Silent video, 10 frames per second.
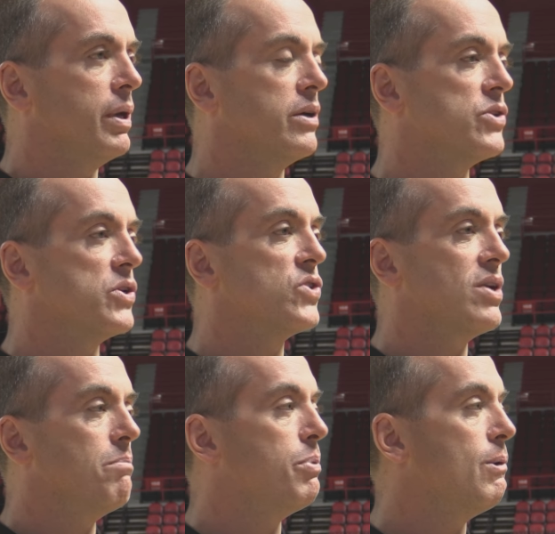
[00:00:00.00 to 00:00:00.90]
because at
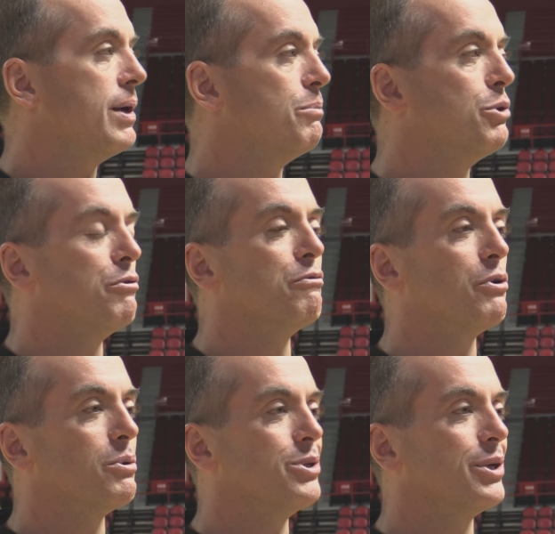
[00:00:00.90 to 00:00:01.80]
some point moving
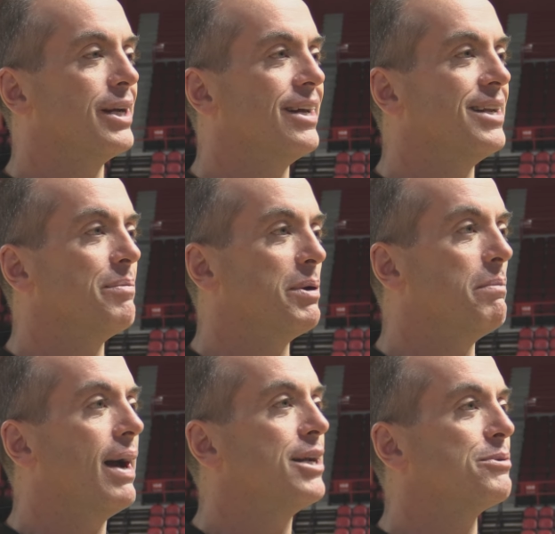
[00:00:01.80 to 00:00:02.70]
forward, you're going to end up in a
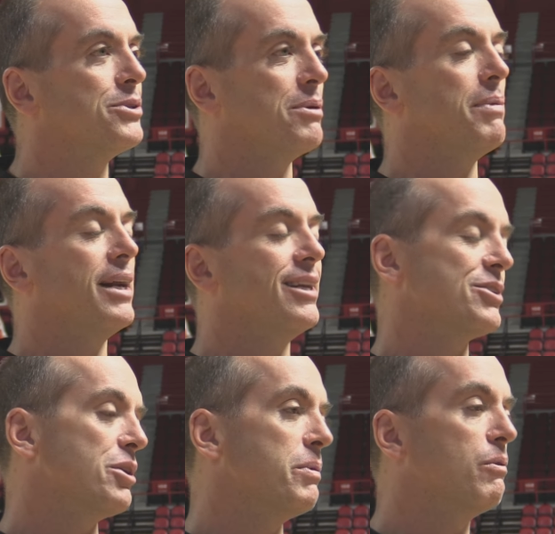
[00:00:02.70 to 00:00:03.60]
match with somebody, and
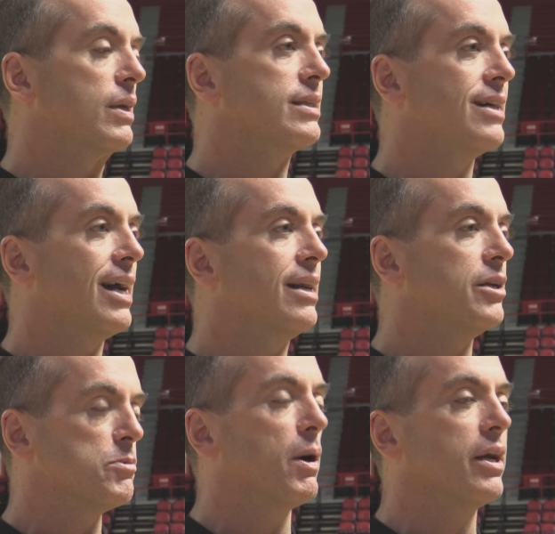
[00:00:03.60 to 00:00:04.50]
it's going to be really tight,
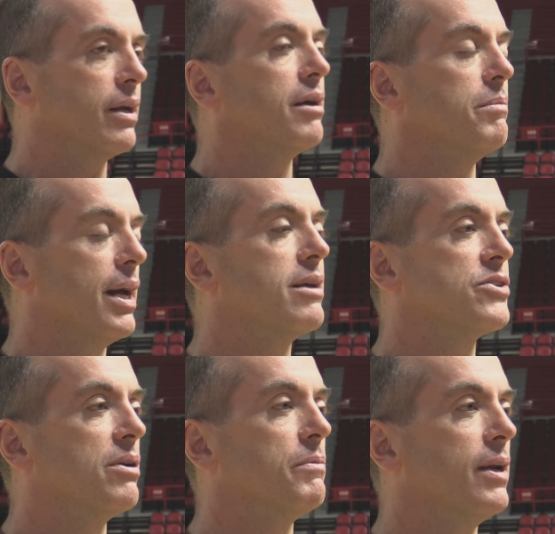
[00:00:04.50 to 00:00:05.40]
and it's probably going to come down to
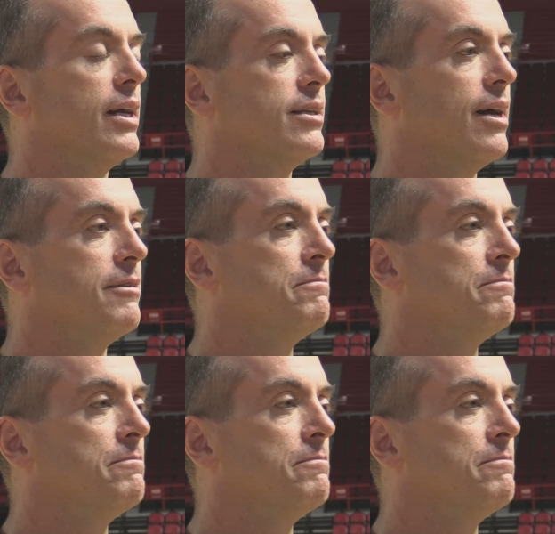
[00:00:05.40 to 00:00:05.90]
something like that.